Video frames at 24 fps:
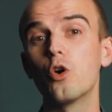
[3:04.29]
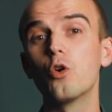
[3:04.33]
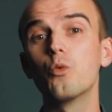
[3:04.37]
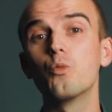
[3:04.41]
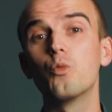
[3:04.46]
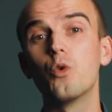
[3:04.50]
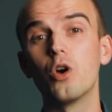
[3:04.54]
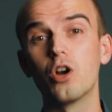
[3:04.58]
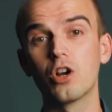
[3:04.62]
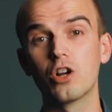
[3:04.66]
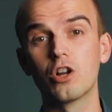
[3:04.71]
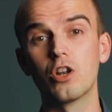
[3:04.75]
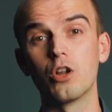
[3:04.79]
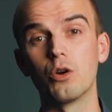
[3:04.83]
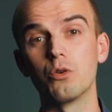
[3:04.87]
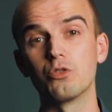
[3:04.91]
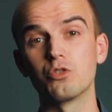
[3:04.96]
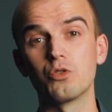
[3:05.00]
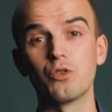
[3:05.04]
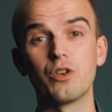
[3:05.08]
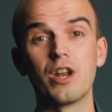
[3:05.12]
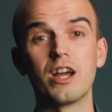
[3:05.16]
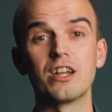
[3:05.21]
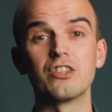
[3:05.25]
own
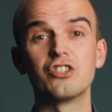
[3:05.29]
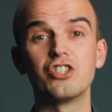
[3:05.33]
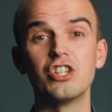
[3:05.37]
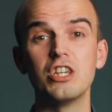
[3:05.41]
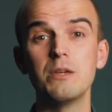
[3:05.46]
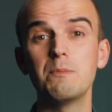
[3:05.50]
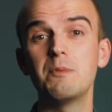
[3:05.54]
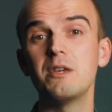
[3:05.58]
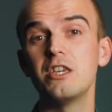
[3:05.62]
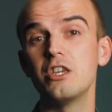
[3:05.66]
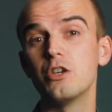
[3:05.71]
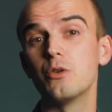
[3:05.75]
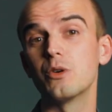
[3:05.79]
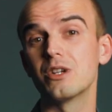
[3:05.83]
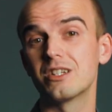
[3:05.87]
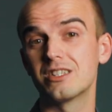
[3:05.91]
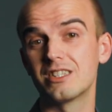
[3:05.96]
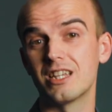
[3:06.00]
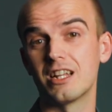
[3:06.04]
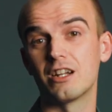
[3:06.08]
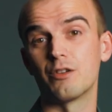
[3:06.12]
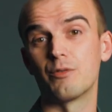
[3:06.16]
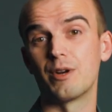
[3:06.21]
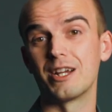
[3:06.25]
workloads on our GPU
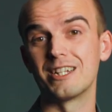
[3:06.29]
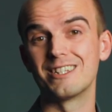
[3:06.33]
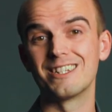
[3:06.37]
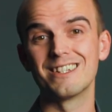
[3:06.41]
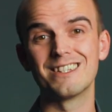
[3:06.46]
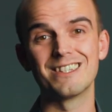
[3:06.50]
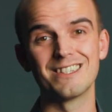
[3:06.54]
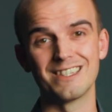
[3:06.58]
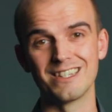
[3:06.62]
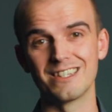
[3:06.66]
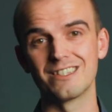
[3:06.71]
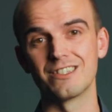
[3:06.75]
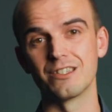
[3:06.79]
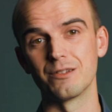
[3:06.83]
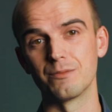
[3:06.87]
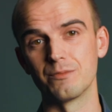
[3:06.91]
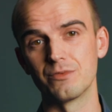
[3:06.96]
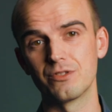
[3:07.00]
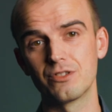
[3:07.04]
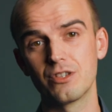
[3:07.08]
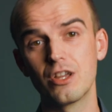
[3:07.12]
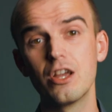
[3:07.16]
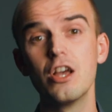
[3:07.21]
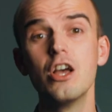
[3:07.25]
accelerated
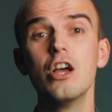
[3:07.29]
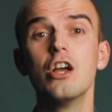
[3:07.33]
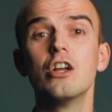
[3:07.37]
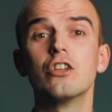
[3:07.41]
systems.